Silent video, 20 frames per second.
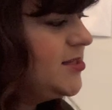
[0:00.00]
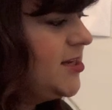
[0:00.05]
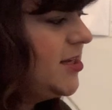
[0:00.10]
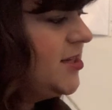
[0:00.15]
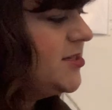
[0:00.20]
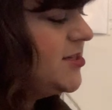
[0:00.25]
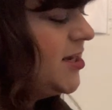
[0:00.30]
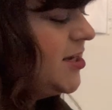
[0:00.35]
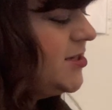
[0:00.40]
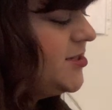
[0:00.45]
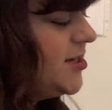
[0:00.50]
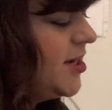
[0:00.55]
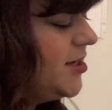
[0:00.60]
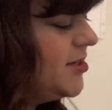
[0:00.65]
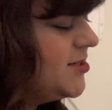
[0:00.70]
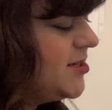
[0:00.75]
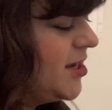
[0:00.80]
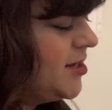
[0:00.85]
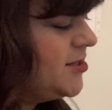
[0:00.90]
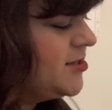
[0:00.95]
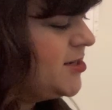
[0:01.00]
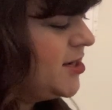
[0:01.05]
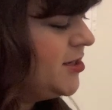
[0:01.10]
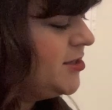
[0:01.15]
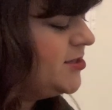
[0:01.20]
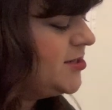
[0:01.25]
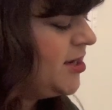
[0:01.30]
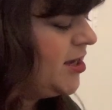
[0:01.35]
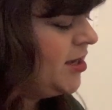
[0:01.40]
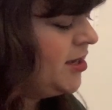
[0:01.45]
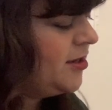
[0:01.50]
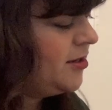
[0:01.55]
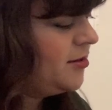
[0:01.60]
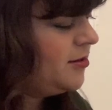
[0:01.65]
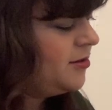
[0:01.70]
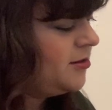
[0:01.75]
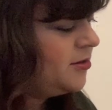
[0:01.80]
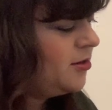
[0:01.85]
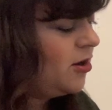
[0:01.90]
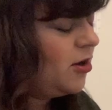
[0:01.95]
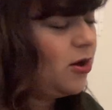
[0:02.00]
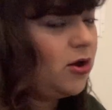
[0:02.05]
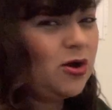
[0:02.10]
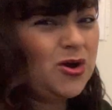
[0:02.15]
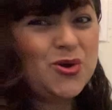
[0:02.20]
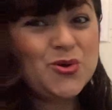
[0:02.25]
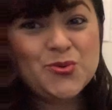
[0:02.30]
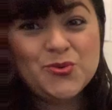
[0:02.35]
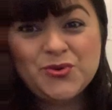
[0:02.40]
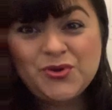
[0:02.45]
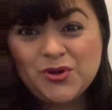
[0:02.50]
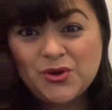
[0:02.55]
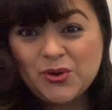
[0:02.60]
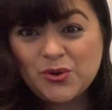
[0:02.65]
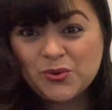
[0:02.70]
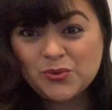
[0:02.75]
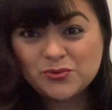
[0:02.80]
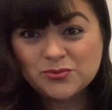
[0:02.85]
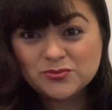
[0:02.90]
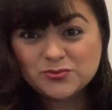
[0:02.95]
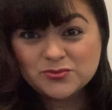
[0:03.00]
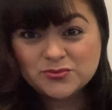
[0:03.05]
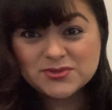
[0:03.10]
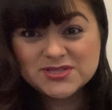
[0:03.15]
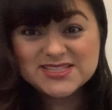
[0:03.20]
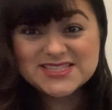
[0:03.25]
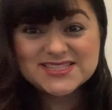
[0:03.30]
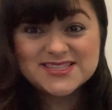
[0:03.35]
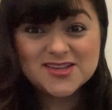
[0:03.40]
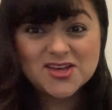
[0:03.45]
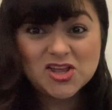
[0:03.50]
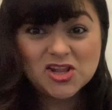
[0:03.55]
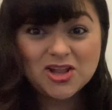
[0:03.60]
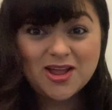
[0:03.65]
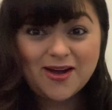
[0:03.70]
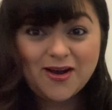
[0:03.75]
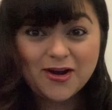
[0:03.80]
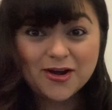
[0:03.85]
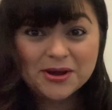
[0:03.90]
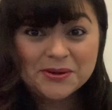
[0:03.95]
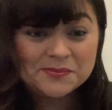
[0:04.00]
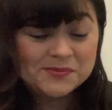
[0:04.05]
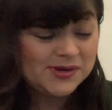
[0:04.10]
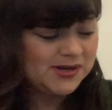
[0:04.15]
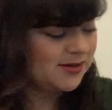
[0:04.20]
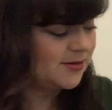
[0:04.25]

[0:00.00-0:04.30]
ding, ding, ding, ding, ding, ding. Oh no, it's the alarm.